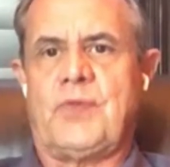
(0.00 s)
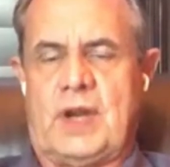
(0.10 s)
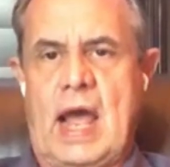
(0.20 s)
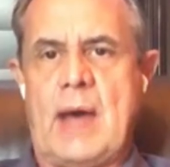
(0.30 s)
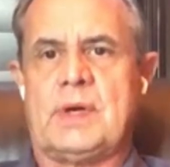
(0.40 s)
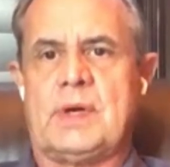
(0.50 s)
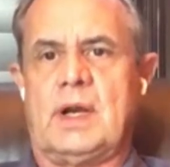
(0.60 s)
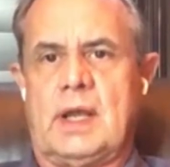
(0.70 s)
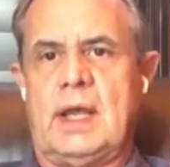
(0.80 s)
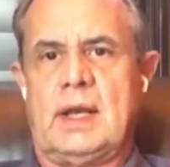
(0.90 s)
for
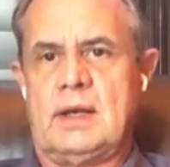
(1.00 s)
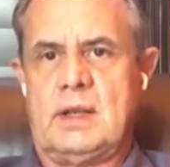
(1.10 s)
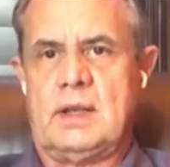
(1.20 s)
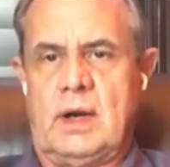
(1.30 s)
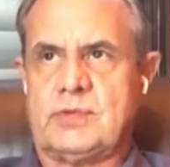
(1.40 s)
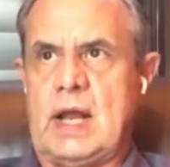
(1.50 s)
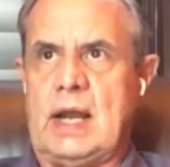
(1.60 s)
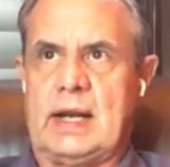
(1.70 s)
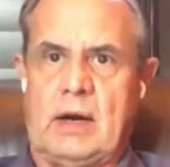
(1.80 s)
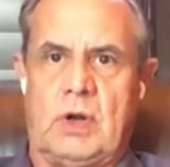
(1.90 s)
capital again. It's kind
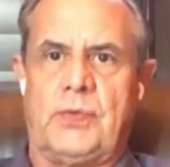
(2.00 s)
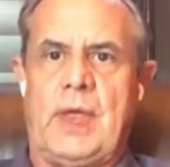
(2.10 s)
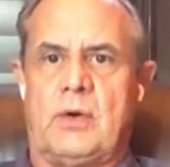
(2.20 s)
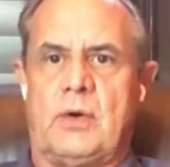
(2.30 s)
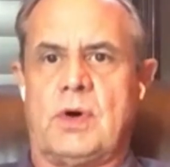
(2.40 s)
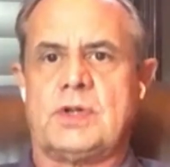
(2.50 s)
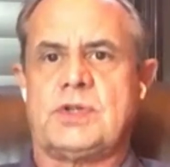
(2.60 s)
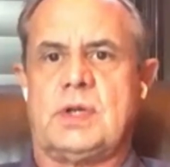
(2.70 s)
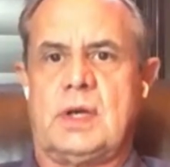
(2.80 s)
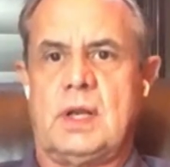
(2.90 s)
of like I rode that
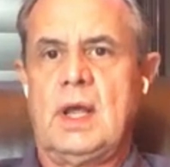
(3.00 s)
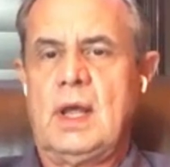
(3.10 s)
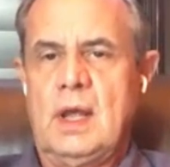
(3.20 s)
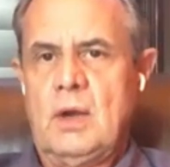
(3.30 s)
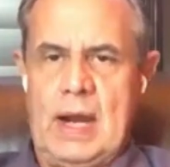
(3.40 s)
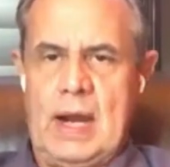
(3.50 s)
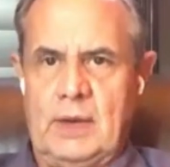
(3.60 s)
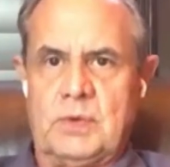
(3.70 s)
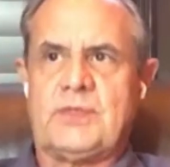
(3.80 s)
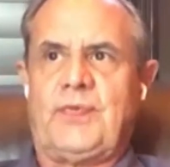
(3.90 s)
horse, and while
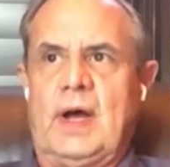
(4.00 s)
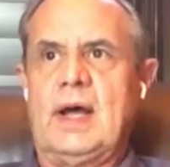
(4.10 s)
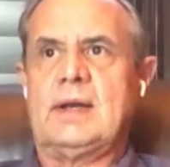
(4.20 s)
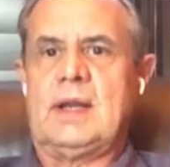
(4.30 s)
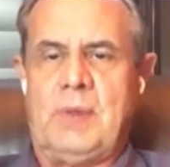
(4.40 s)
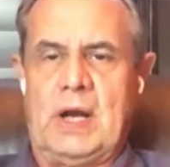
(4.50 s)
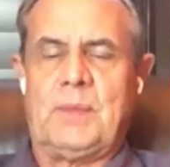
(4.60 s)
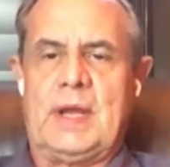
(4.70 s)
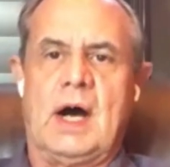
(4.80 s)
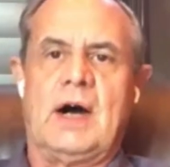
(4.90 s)
it was fun, it bucked
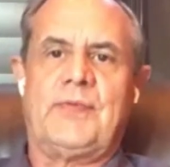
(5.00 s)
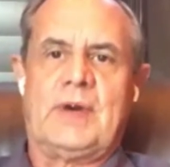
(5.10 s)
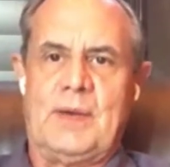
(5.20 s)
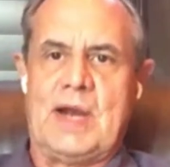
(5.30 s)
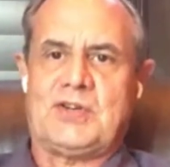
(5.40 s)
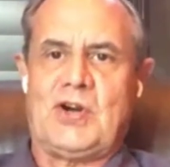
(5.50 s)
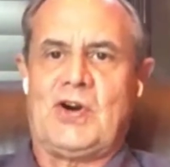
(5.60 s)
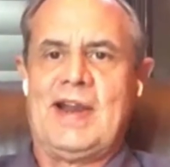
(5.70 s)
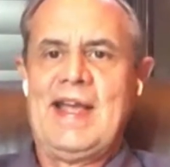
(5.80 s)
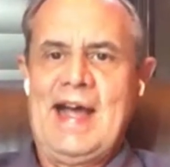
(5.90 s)
me off, and I'm not
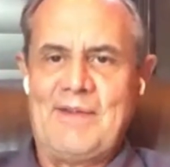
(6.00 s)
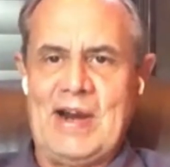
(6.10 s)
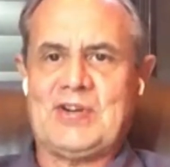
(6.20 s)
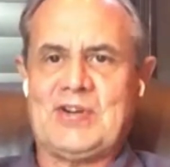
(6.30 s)
sure I